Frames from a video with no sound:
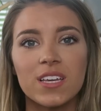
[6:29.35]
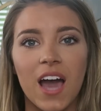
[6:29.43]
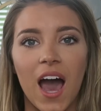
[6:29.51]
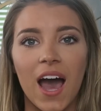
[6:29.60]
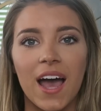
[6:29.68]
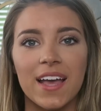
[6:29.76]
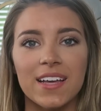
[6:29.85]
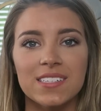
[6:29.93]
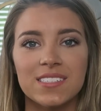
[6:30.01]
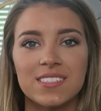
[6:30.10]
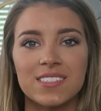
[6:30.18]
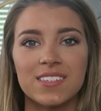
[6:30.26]

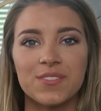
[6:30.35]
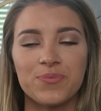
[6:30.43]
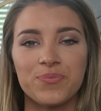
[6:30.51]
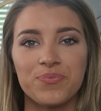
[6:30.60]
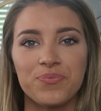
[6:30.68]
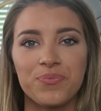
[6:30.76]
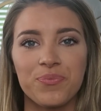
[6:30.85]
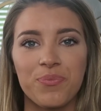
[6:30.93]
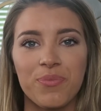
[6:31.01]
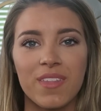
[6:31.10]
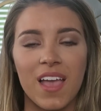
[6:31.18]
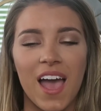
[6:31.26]
Guys,
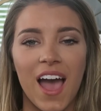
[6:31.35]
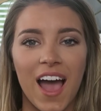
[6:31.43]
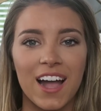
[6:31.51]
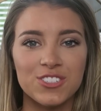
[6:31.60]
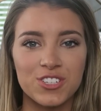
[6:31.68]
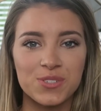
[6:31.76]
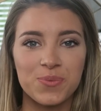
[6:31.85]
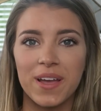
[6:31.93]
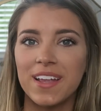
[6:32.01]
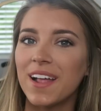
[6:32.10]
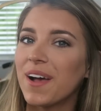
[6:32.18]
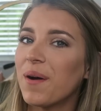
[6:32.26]
I just
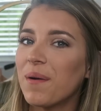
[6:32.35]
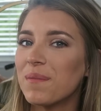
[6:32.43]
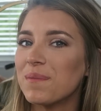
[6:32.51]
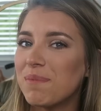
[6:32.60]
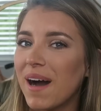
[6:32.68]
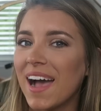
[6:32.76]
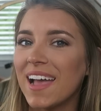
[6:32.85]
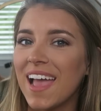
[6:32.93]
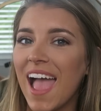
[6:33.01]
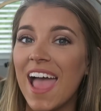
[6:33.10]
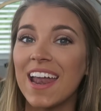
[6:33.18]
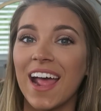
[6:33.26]
went
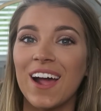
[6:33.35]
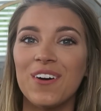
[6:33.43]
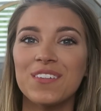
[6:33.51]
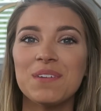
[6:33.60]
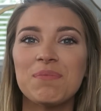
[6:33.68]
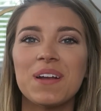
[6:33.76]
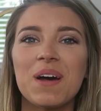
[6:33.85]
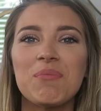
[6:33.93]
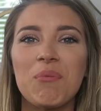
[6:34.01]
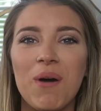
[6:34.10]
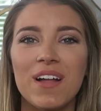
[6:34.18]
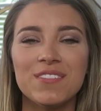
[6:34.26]
bye. And I only put
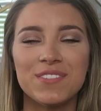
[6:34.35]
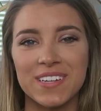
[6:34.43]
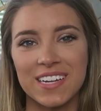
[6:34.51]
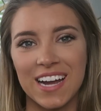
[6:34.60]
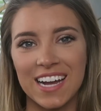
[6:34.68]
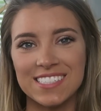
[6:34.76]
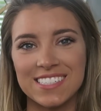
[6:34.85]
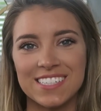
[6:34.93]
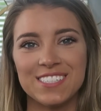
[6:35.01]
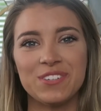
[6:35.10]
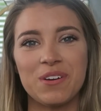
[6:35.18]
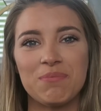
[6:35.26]
up one finger. I
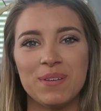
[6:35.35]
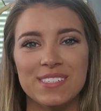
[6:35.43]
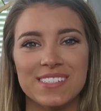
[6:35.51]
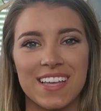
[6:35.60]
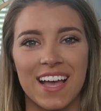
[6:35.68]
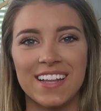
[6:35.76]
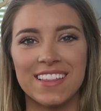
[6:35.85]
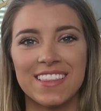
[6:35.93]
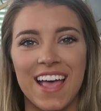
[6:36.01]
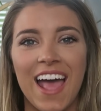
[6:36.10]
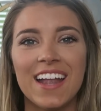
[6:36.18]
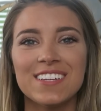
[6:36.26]
didn't do a peace sign.
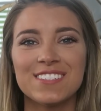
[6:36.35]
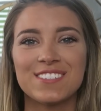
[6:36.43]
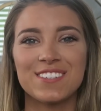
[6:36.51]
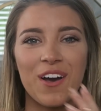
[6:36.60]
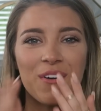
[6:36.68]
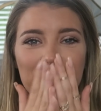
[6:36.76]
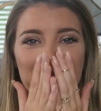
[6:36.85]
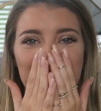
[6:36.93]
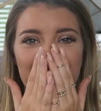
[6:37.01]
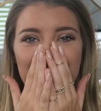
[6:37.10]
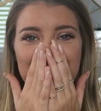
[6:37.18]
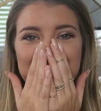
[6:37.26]
That is so
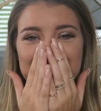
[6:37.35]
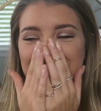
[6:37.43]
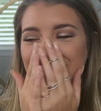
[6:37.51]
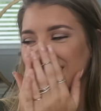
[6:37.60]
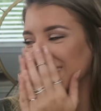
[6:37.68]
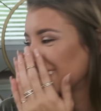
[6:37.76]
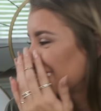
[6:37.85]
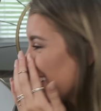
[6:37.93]
embarrassing.